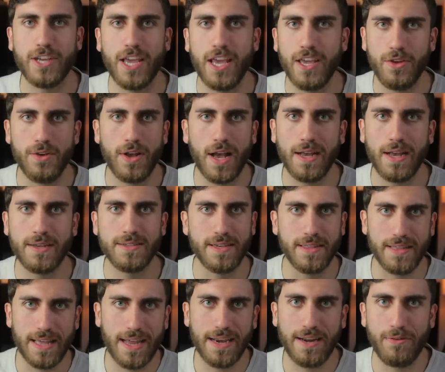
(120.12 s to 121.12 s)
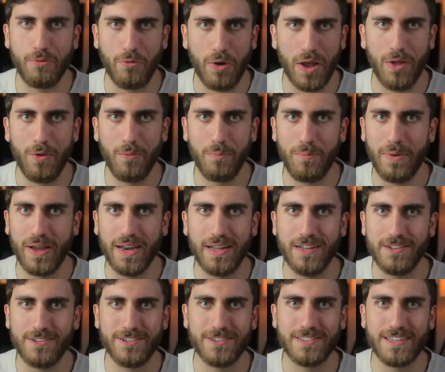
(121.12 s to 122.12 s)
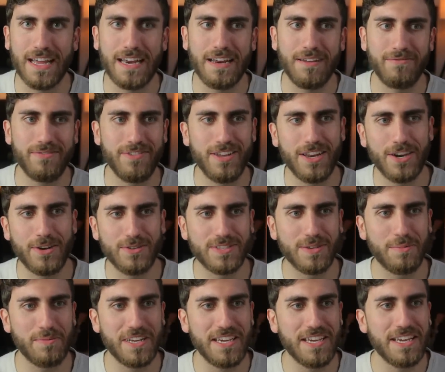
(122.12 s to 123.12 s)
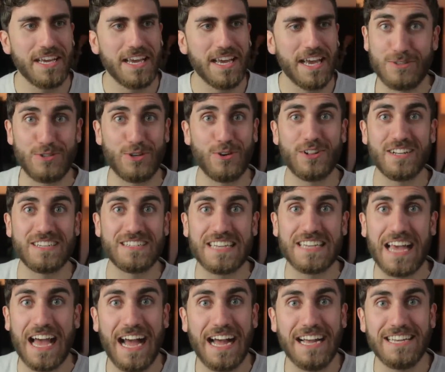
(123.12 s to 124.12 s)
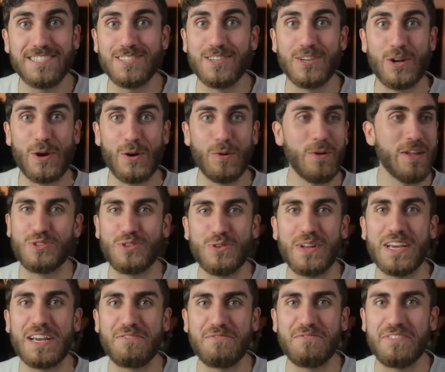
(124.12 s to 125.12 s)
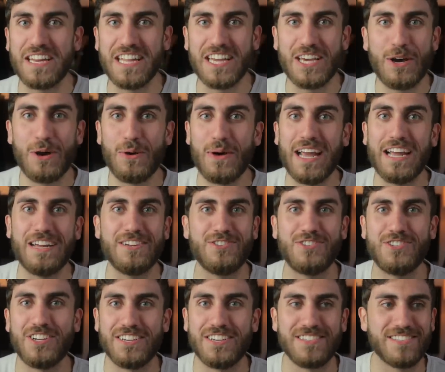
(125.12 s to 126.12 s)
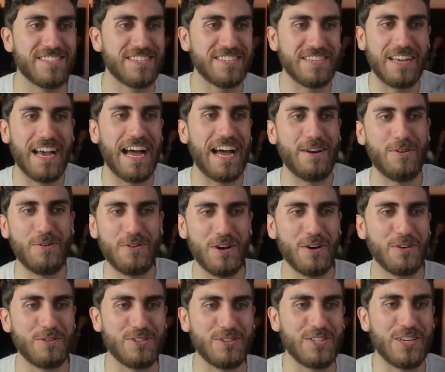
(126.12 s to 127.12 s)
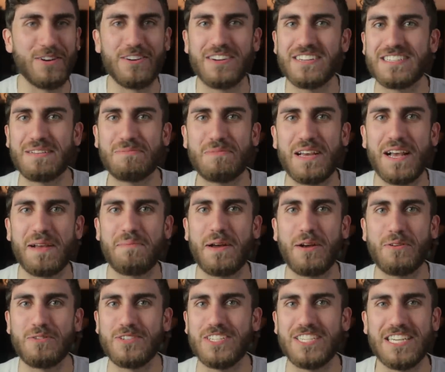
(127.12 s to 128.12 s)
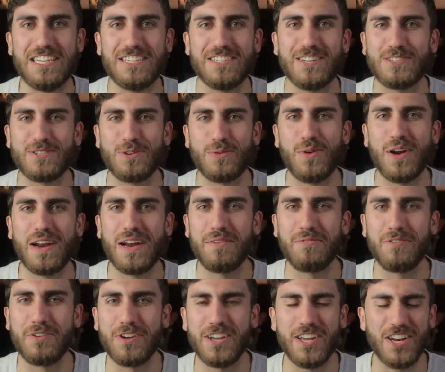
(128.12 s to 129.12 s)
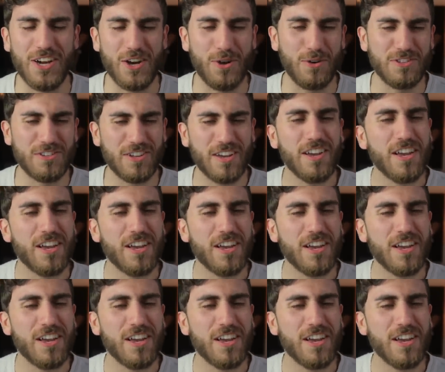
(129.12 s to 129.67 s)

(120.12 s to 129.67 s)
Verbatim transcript: educate you guys in that realm, but it's just kind of, you know, somebody, like shirtless guys, you know, shooting a video and just, I don't know, sharing something about Jesus or whatever, you know, it's